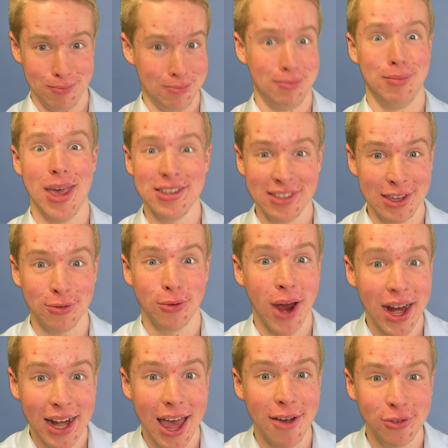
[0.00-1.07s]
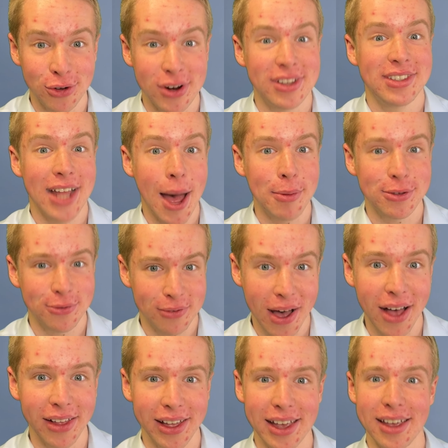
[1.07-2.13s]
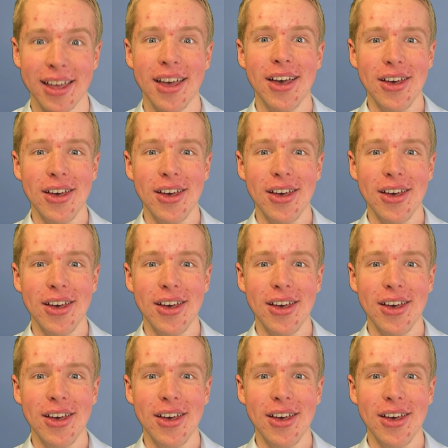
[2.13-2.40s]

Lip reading: basically right after it stops falling,